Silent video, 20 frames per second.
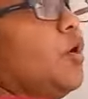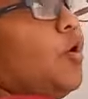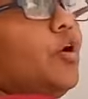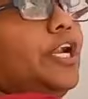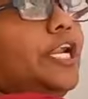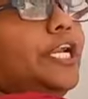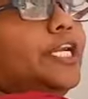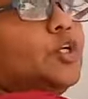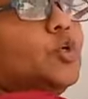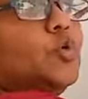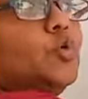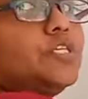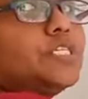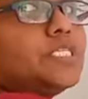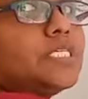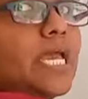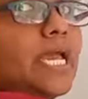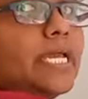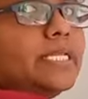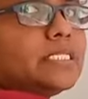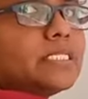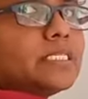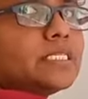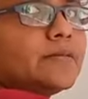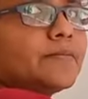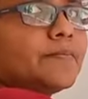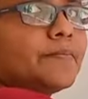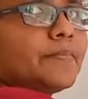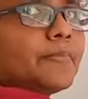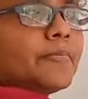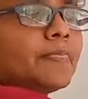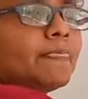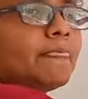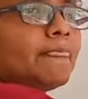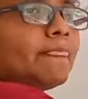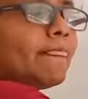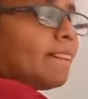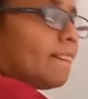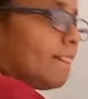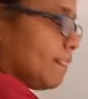only two sets,
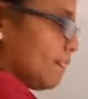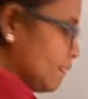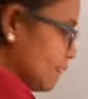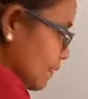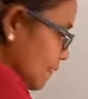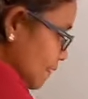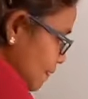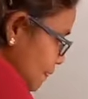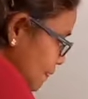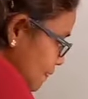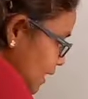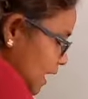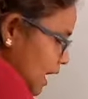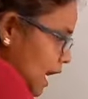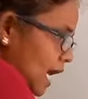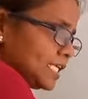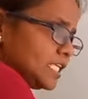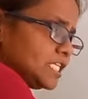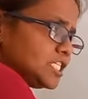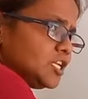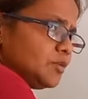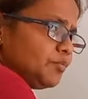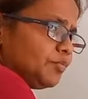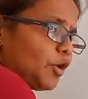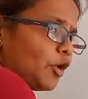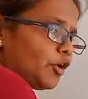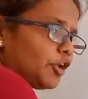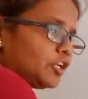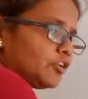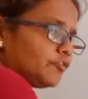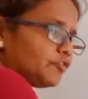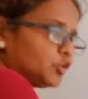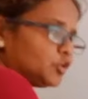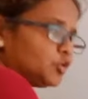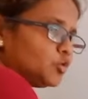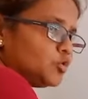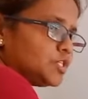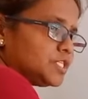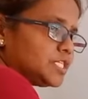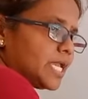the Cartesian product of the
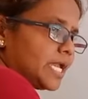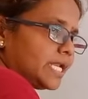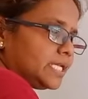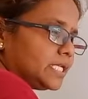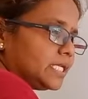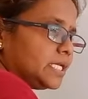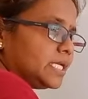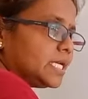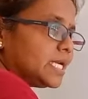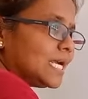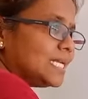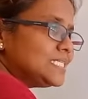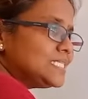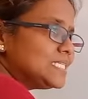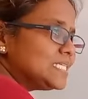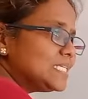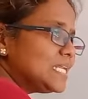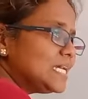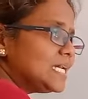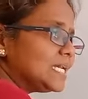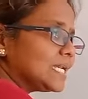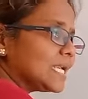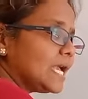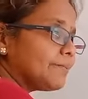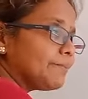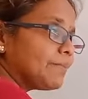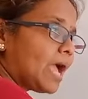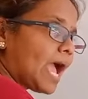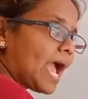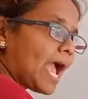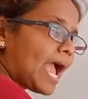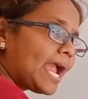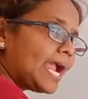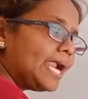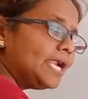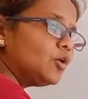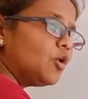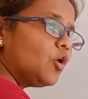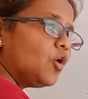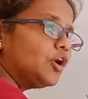two sets
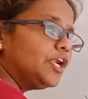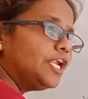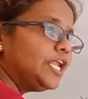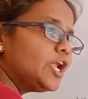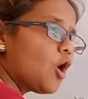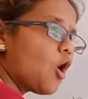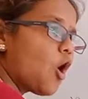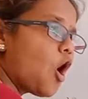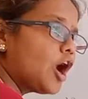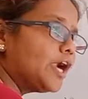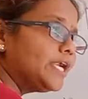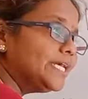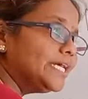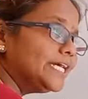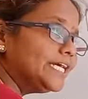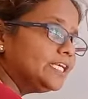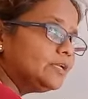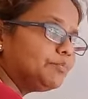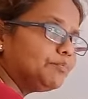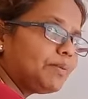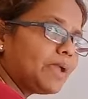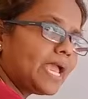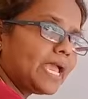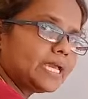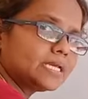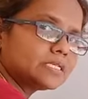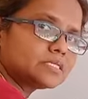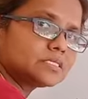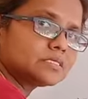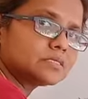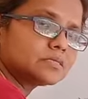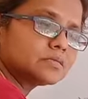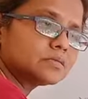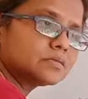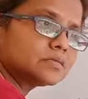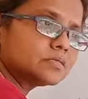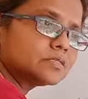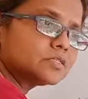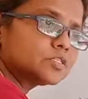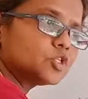had only ordered pairs.
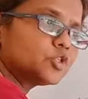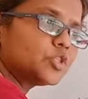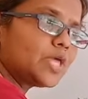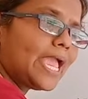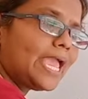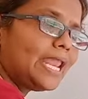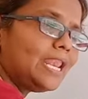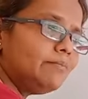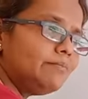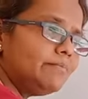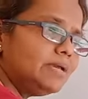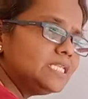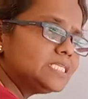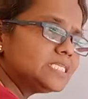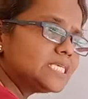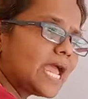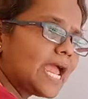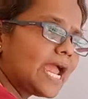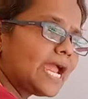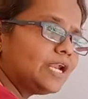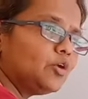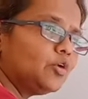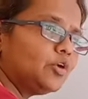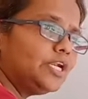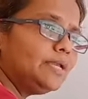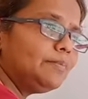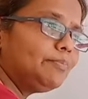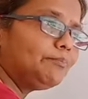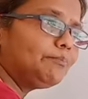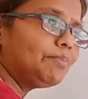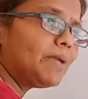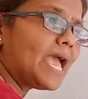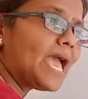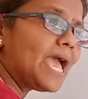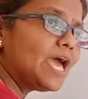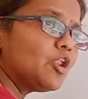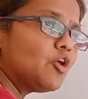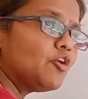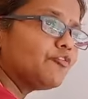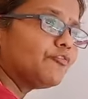So the elements had only
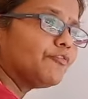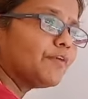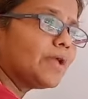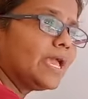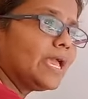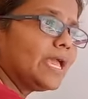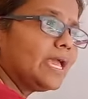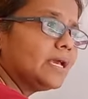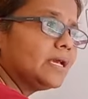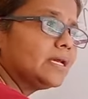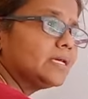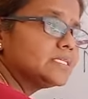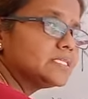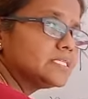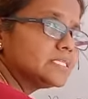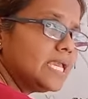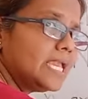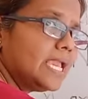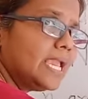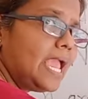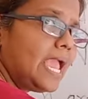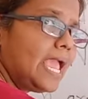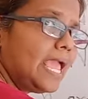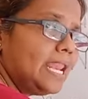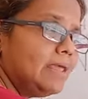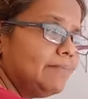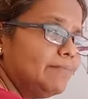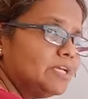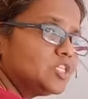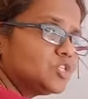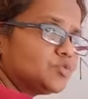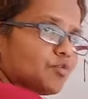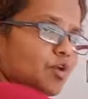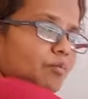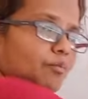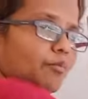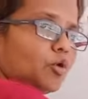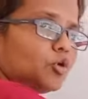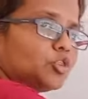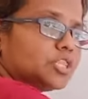pair of, say, elements
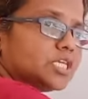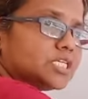from both the